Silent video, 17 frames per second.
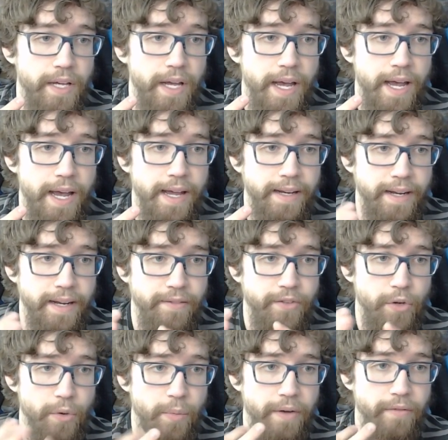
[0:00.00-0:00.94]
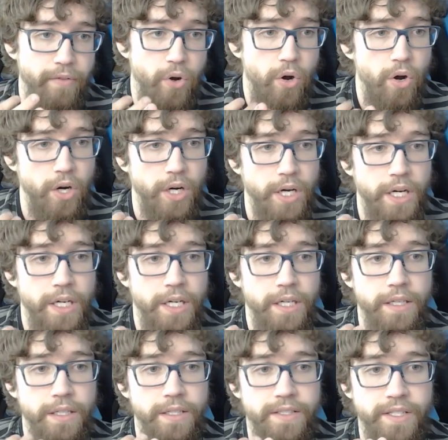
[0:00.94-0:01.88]
and gives you a bit of a hook
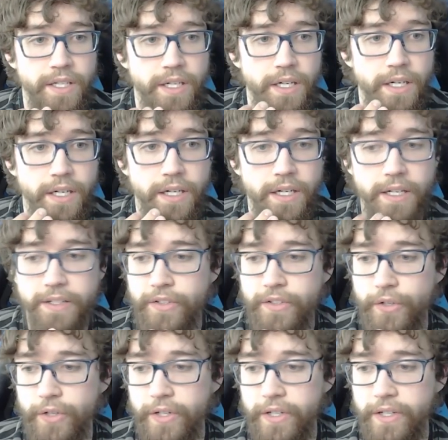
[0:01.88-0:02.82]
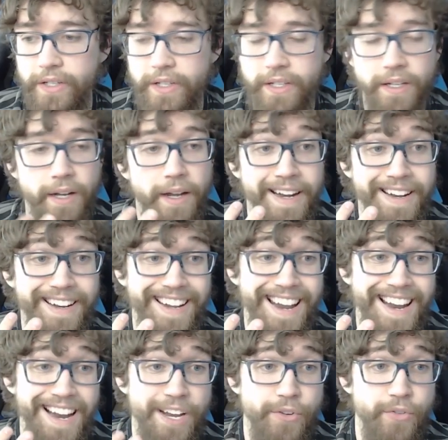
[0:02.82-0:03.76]
to to uh,
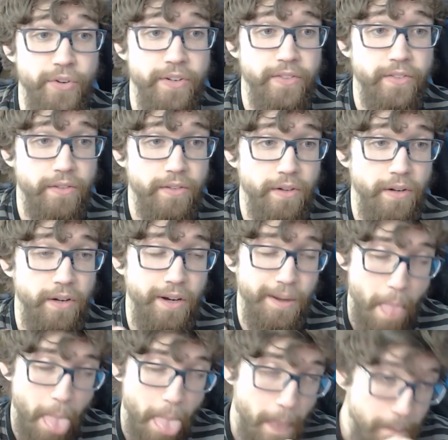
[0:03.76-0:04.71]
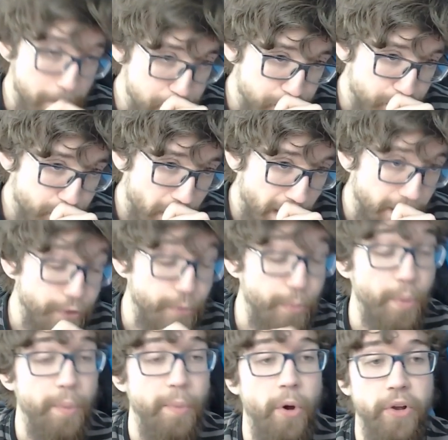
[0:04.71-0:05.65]
indicate interest, uh, to
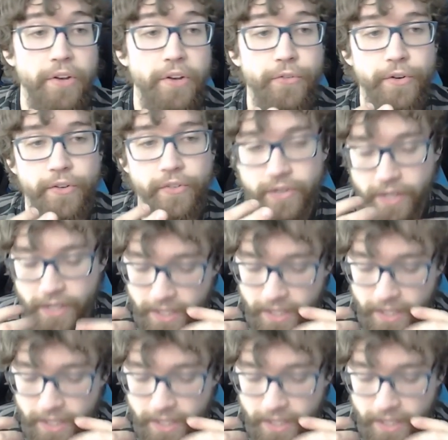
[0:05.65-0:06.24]
promote interest.